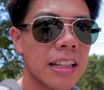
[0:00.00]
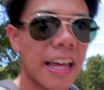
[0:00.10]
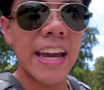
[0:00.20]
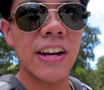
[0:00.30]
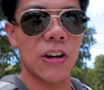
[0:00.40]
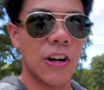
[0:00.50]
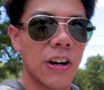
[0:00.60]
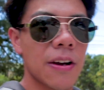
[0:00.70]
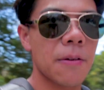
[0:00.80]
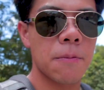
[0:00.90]

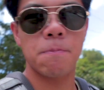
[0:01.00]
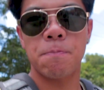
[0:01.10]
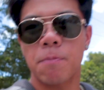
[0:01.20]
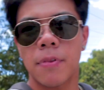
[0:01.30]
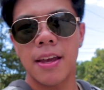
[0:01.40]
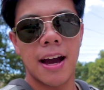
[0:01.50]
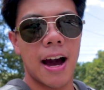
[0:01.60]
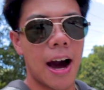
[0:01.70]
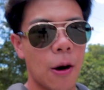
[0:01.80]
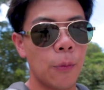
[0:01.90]
Later,
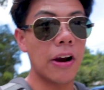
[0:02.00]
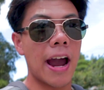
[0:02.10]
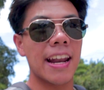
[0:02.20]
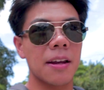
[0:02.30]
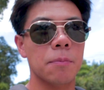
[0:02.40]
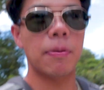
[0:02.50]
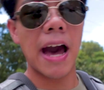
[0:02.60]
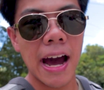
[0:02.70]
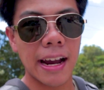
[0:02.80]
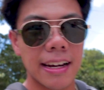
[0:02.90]
we are heading
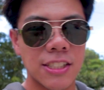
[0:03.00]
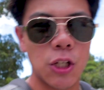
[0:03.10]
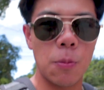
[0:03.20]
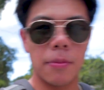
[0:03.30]
back to